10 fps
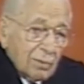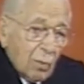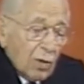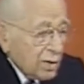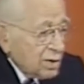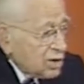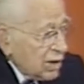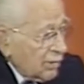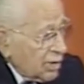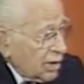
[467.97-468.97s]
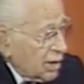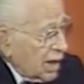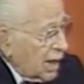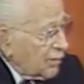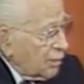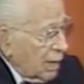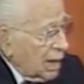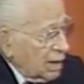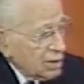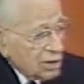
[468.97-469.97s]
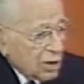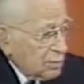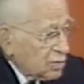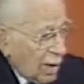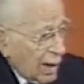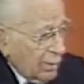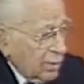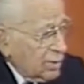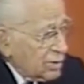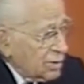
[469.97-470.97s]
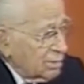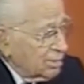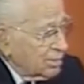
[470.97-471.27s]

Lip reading: more than 7.5 million subscribers,